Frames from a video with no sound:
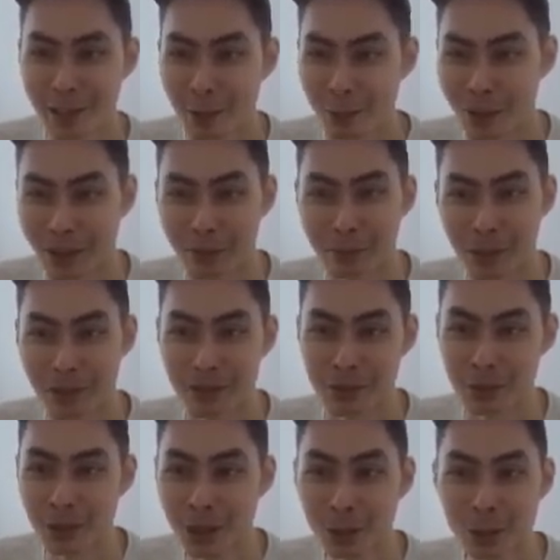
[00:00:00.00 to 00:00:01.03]
Why? Because
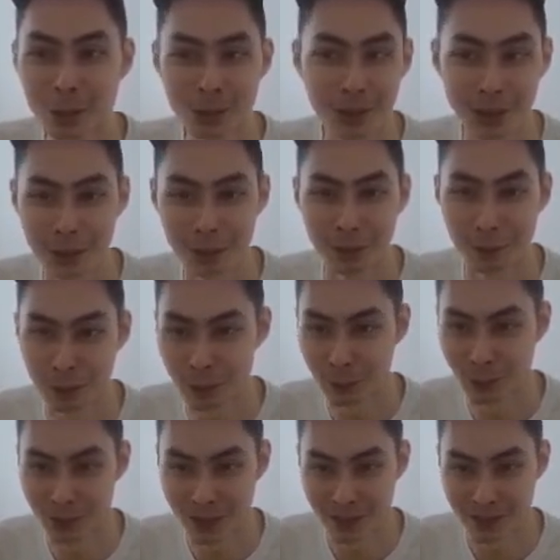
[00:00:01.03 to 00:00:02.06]
you need to do a little bit of
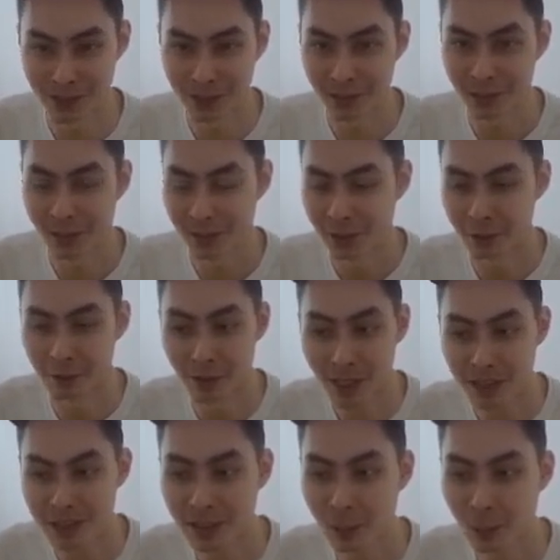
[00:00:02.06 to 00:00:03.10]
pre-processing. The
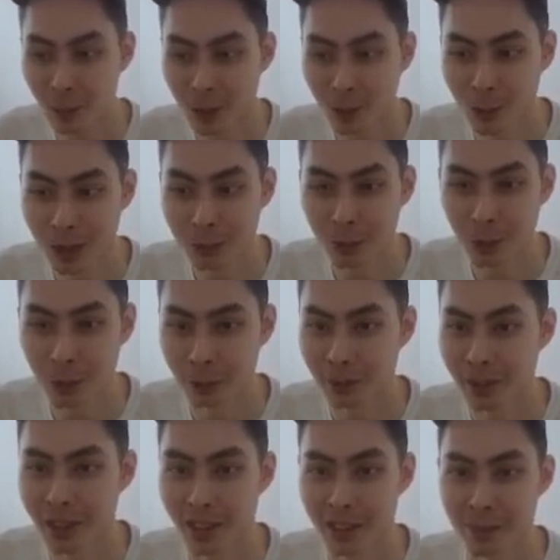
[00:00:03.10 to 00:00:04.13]
ResNet 101 model,
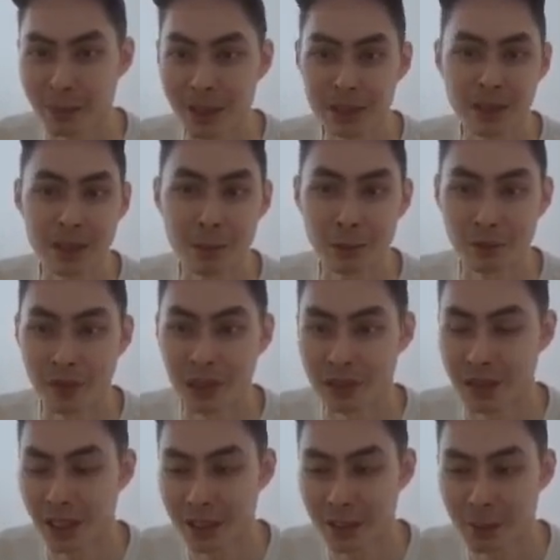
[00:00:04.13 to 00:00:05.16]
it expects a couple of things.
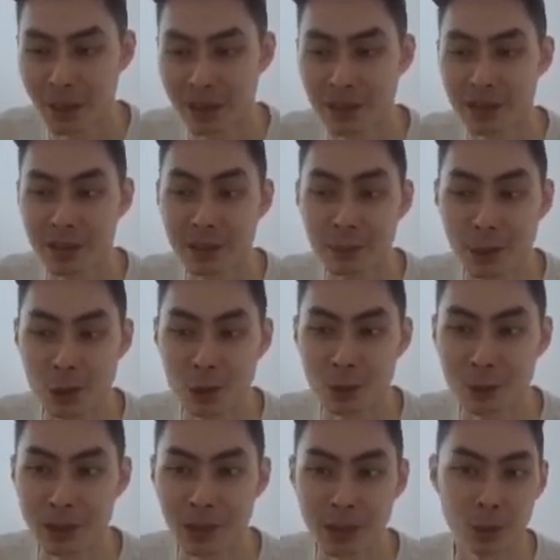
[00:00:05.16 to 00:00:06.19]
It expects this image to
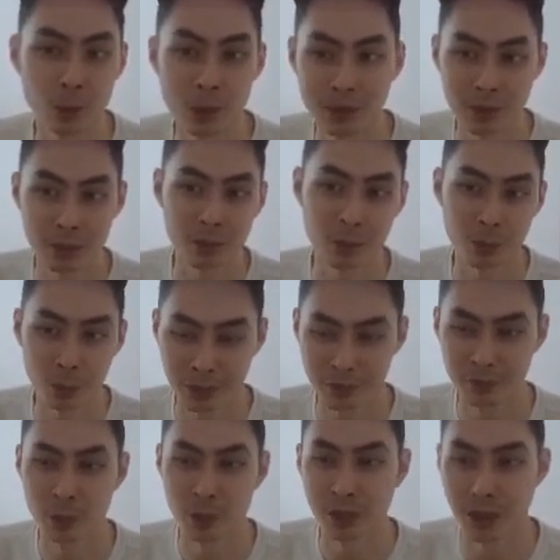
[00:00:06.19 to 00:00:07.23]
be a
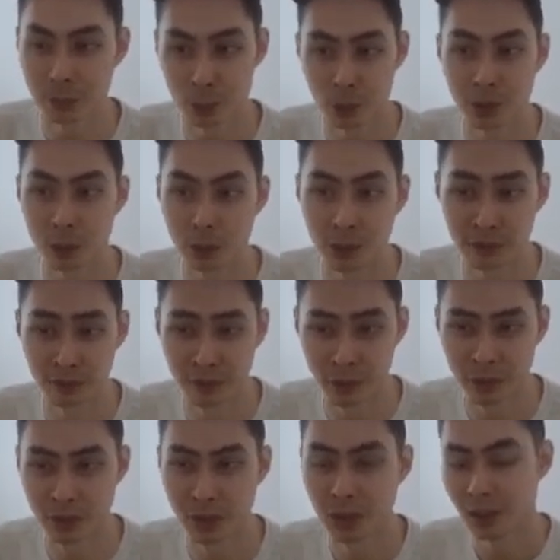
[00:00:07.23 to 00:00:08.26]
224 times
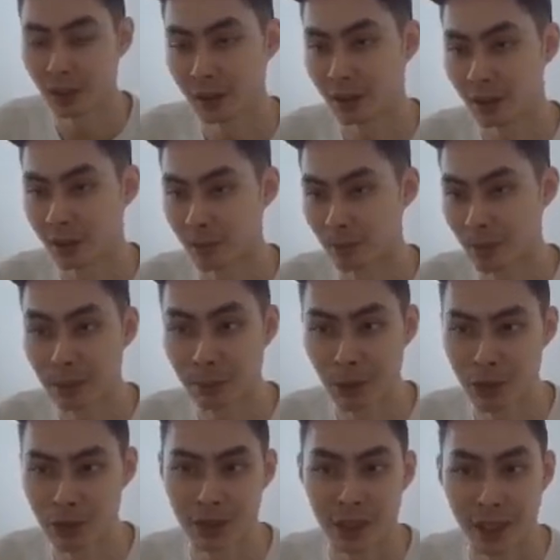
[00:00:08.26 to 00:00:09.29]
224 um,
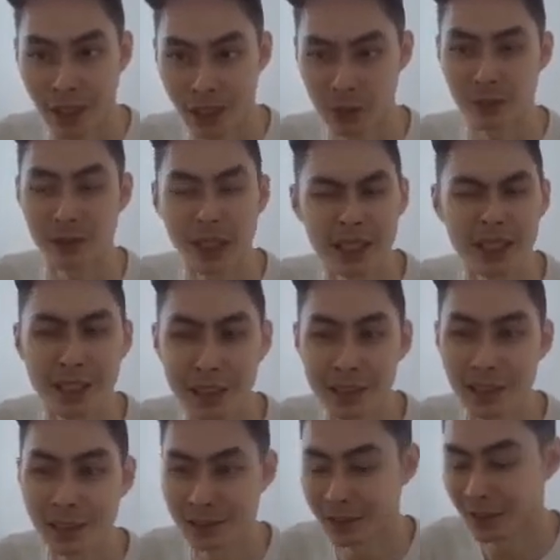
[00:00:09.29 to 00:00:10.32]
image. Actually, technically, it
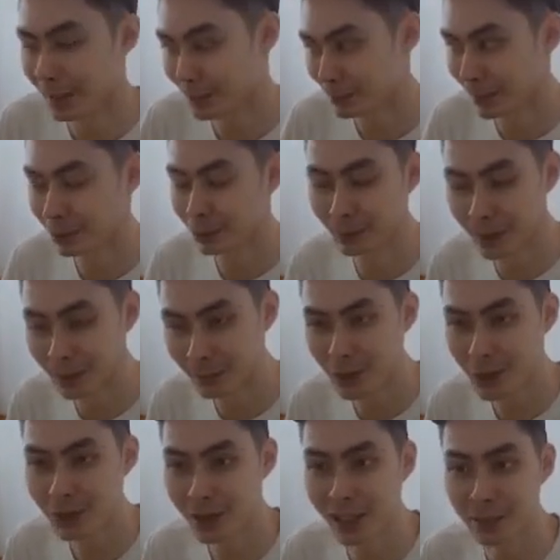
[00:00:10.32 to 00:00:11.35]
doesn't expect it to be an
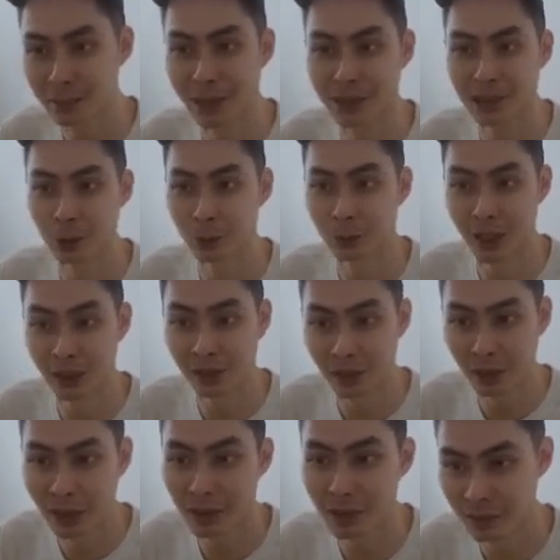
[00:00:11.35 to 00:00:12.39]
image. It expects it to be a
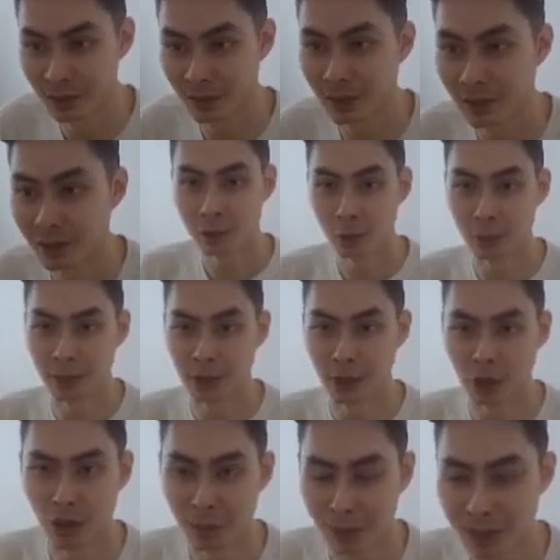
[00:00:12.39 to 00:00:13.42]
tensor. To be
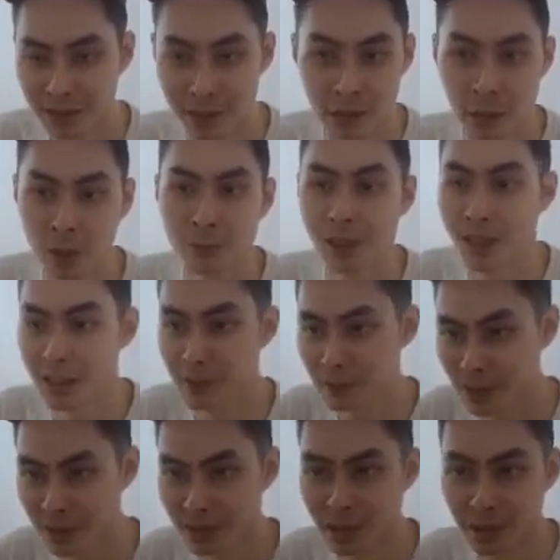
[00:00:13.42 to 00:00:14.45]
normalized, and normalized
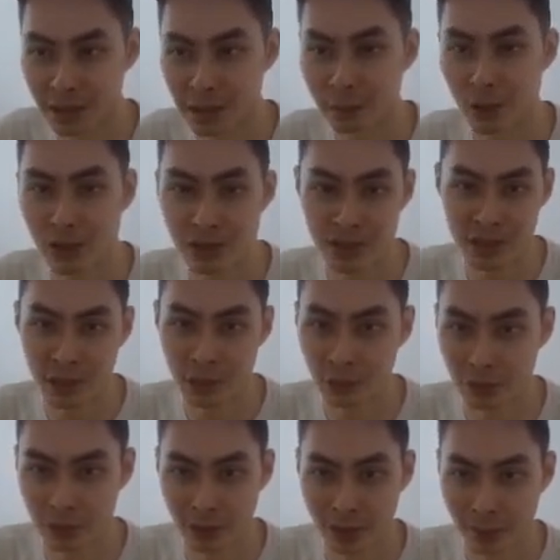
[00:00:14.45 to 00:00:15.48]
means that the image is
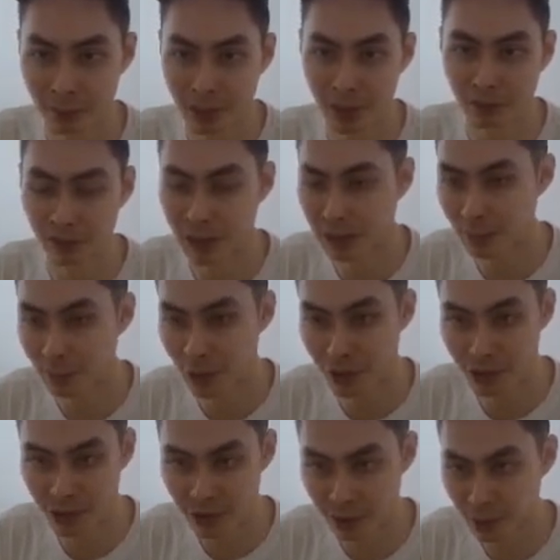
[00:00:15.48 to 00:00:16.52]
scaled so that the mean of the image
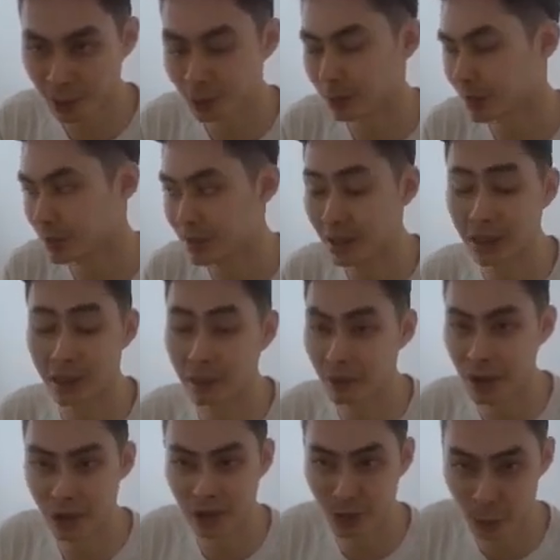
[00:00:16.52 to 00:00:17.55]
is 0 and the standard
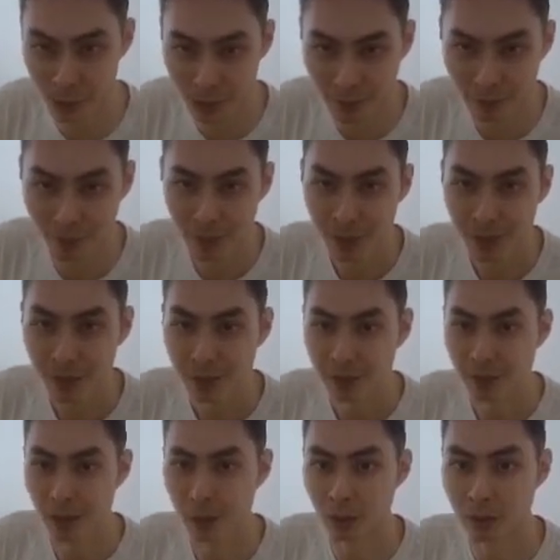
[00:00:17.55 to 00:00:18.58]
deviation is 1.
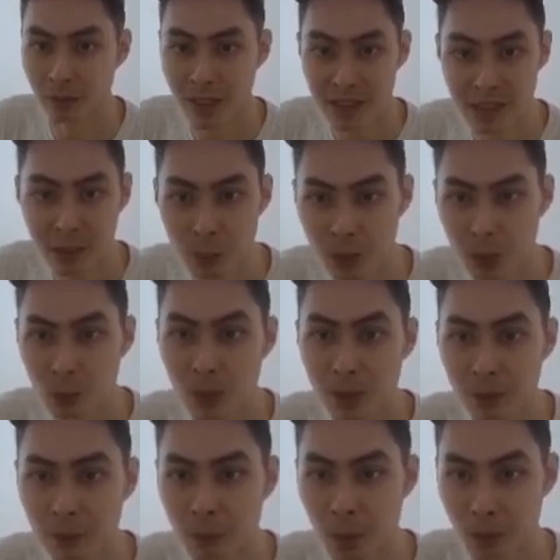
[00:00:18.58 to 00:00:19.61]
Now the ResNet
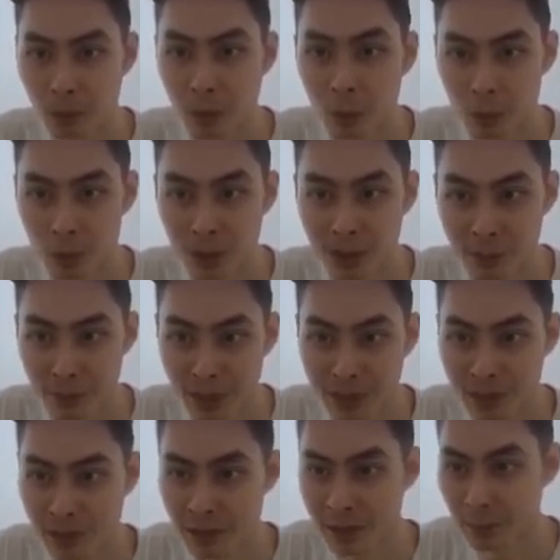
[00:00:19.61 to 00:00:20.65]
101 model also expects
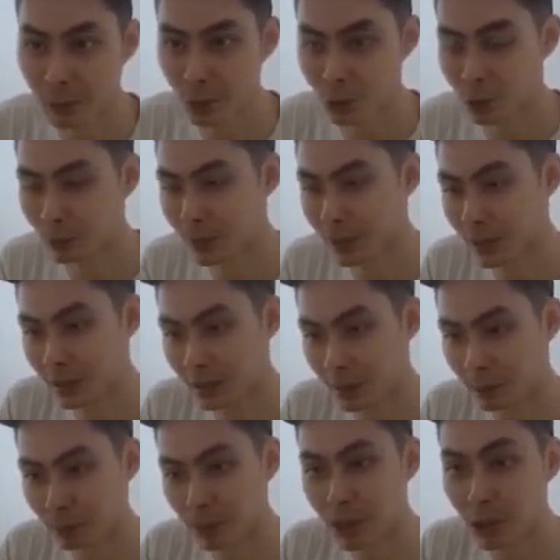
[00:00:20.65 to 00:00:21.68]
the image to be in the
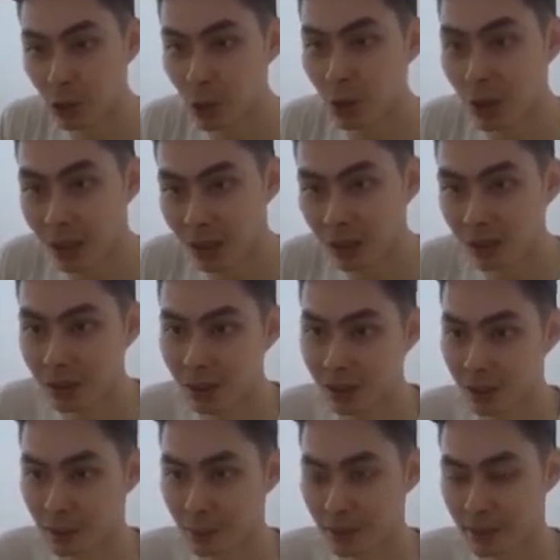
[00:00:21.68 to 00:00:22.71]
BGR color
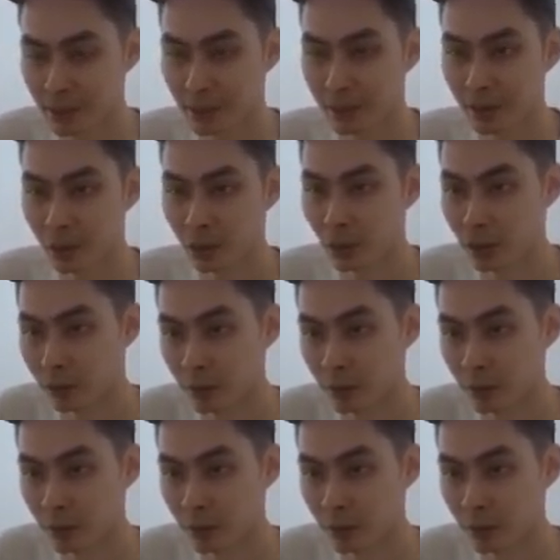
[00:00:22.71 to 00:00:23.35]
space, not the